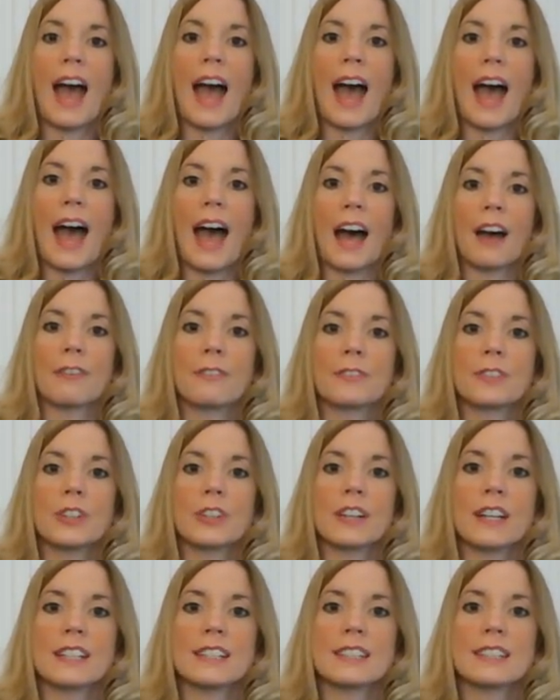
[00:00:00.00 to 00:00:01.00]

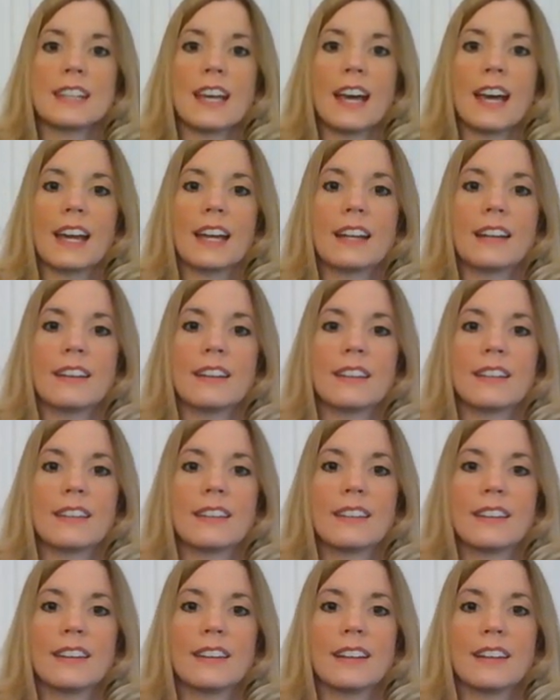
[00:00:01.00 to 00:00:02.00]
after a sun
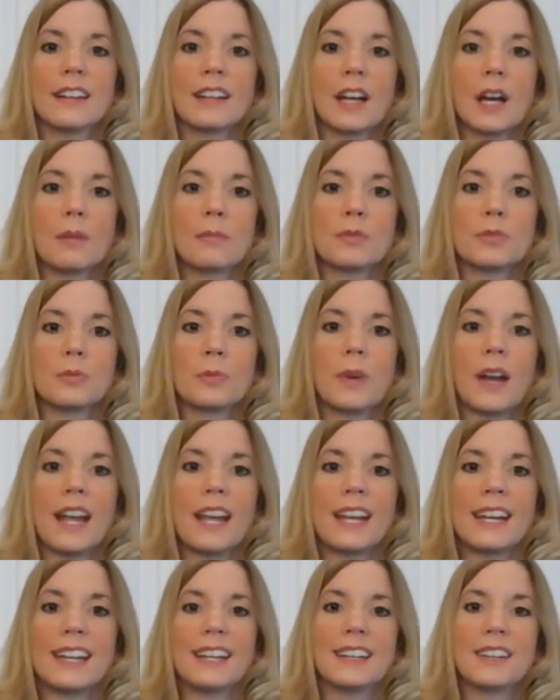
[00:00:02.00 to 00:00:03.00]
comes
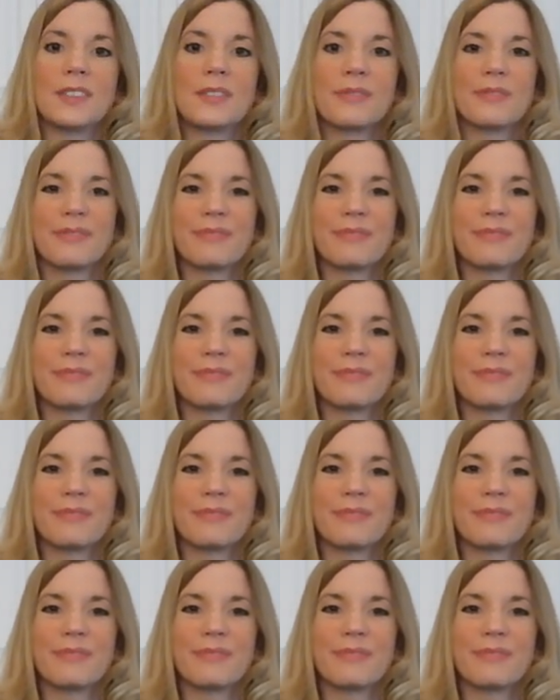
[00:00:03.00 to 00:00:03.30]
rain.